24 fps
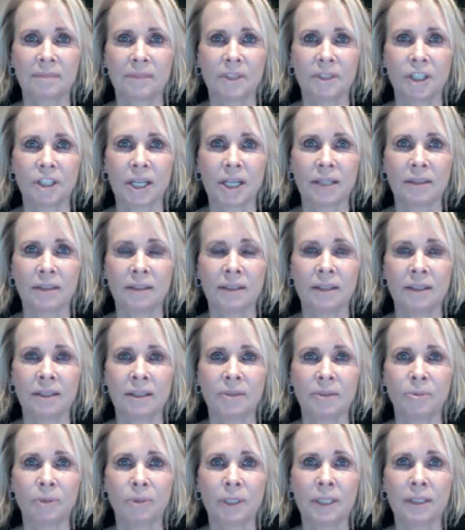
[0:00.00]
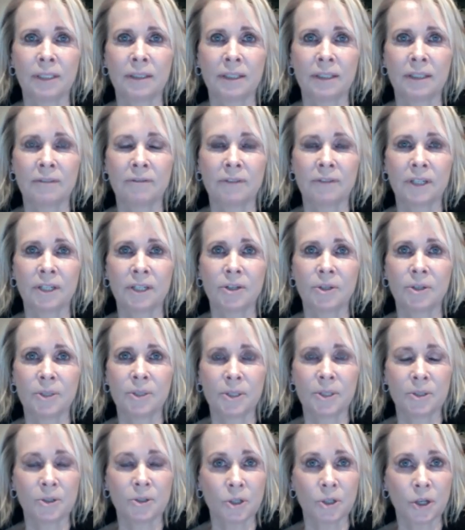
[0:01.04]
gently wiggling fingers
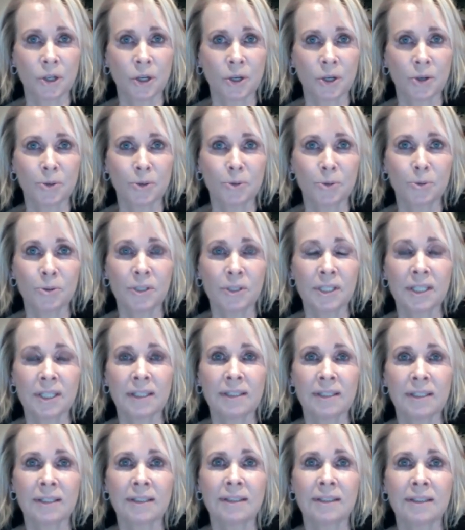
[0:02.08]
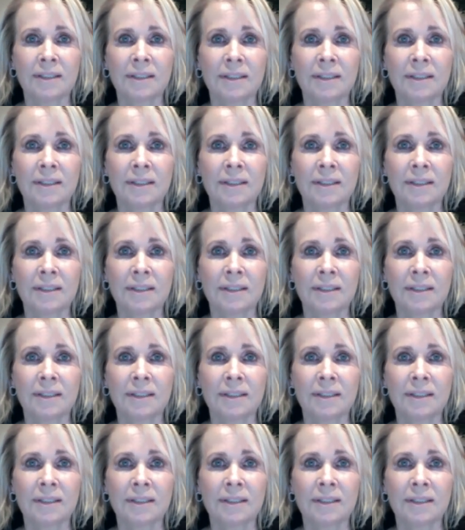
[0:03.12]
and toes and